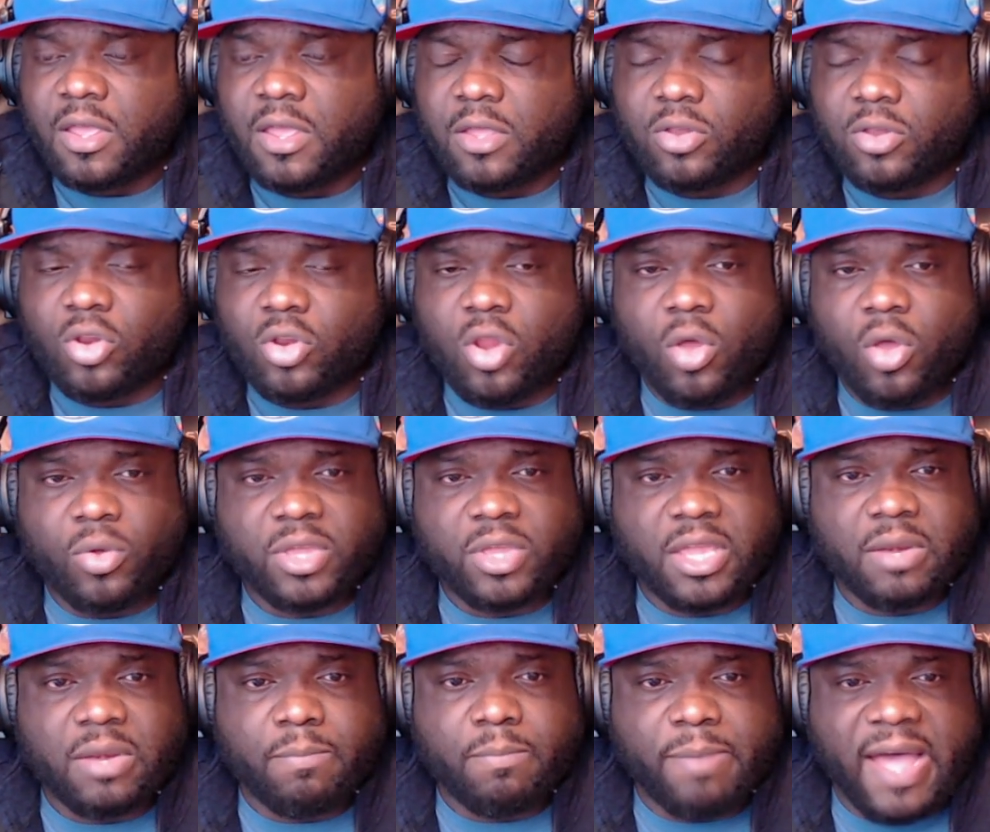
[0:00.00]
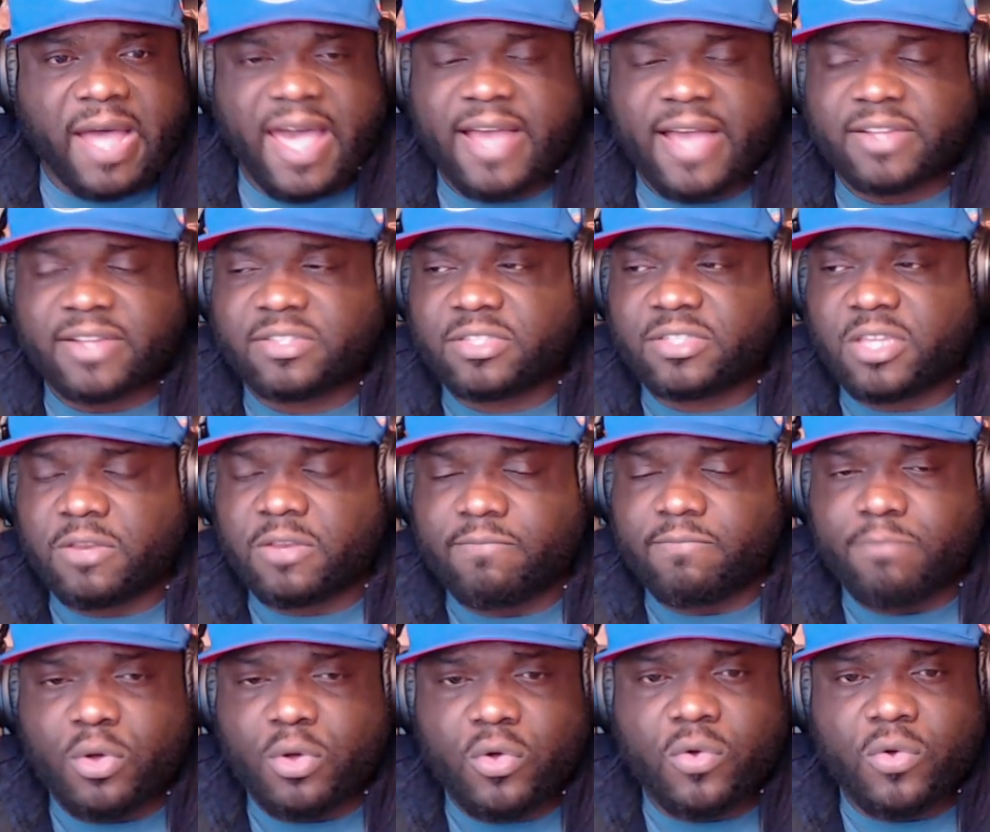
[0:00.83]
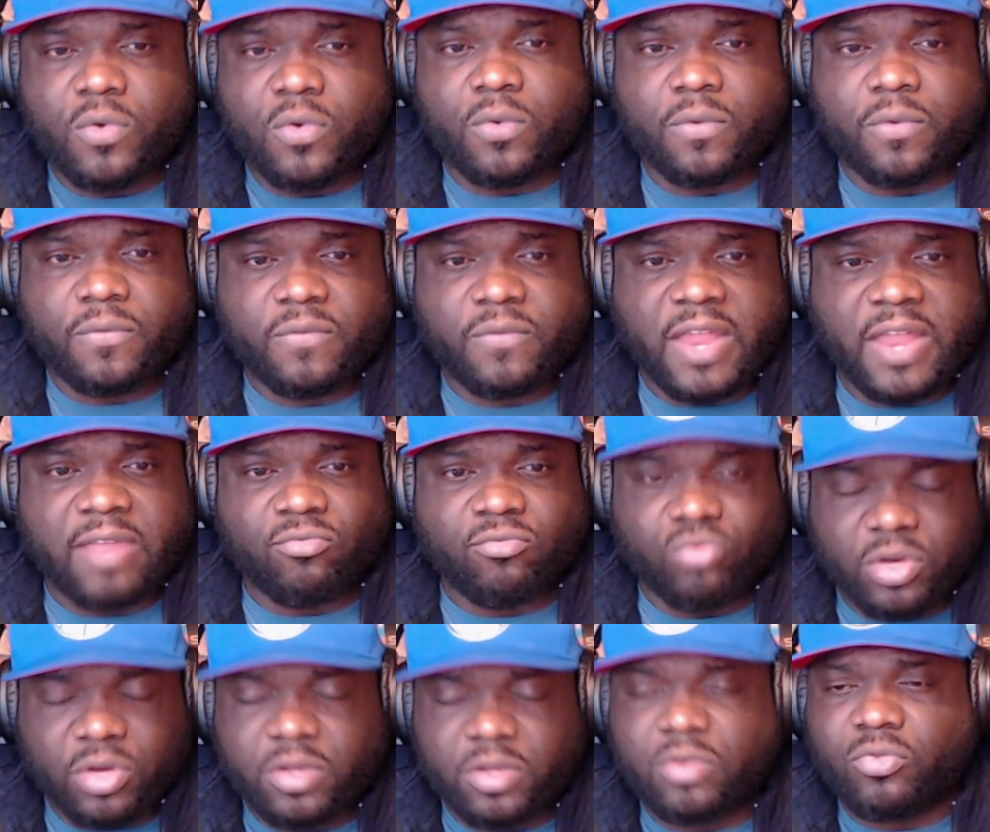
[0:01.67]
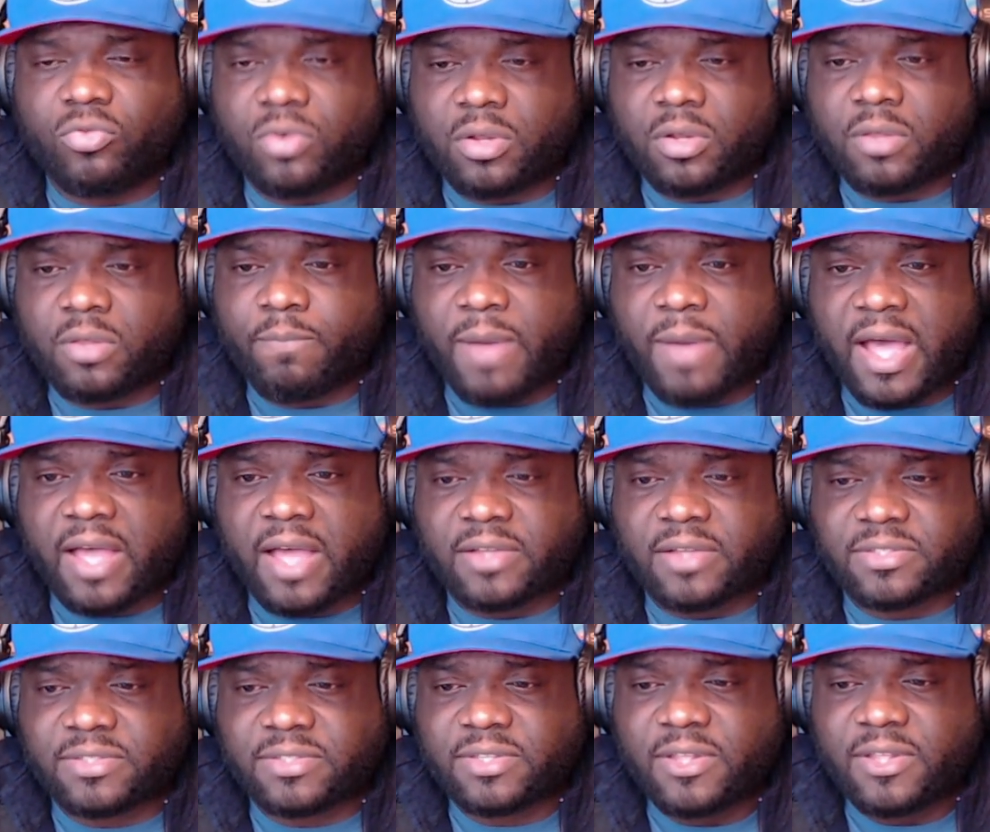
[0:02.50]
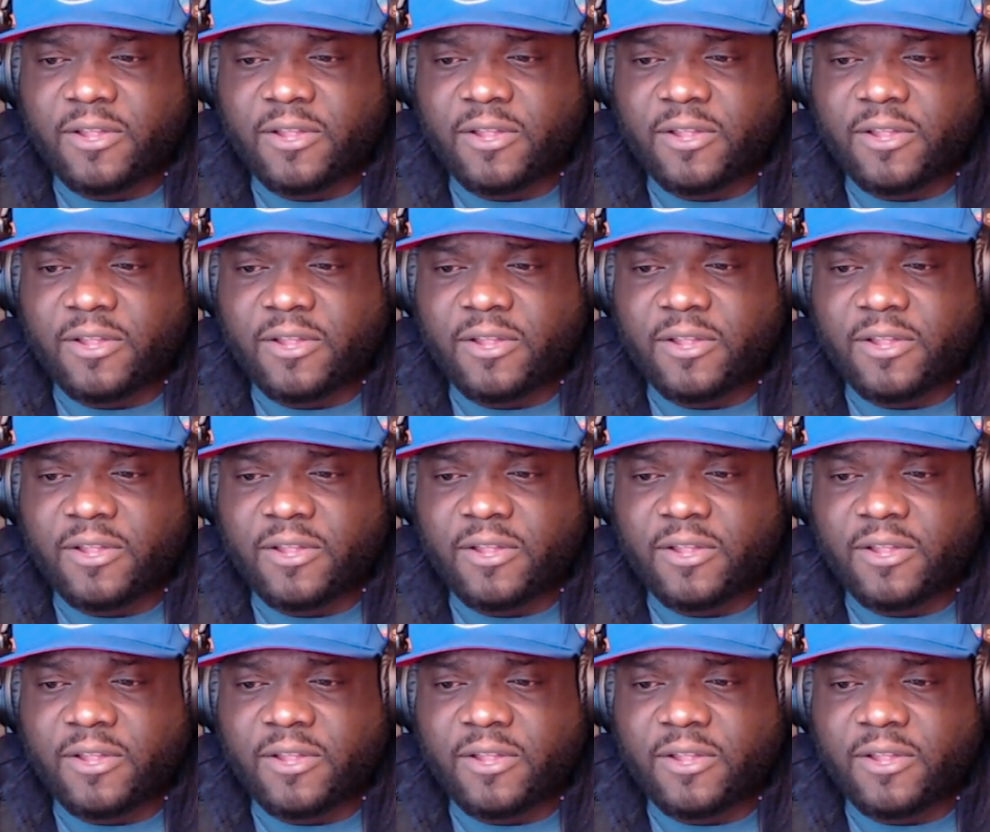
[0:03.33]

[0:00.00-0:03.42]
You know, can box, can move, like really, really box.